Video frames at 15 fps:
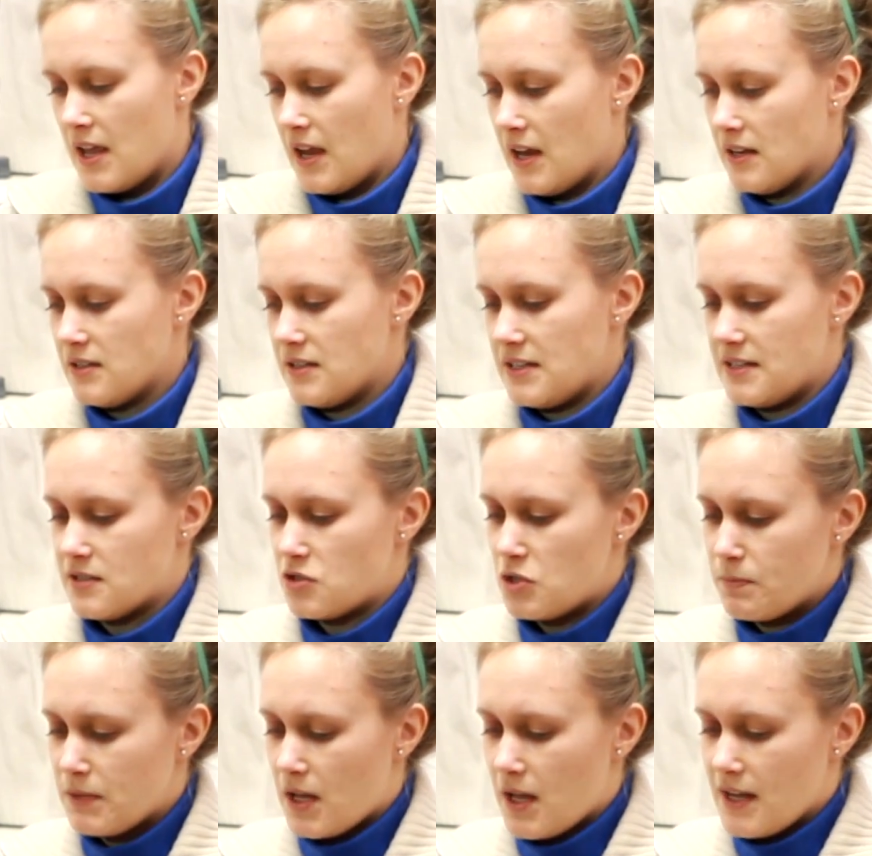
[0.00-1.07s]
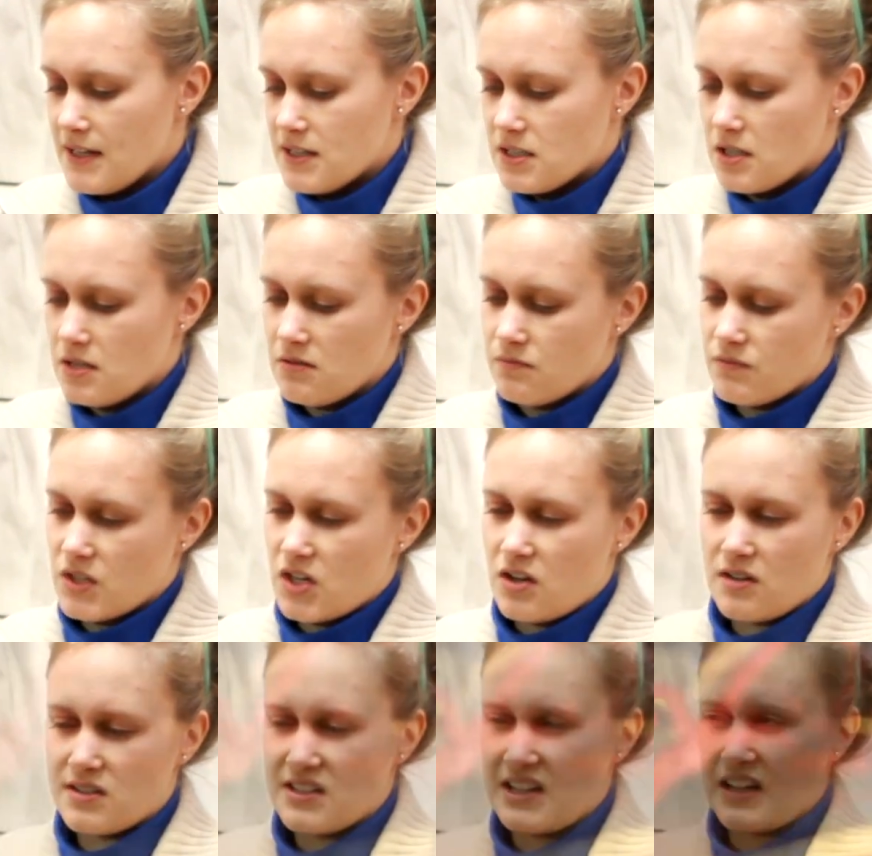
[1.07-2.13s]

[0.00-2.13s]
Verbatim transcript: And these strip lights cost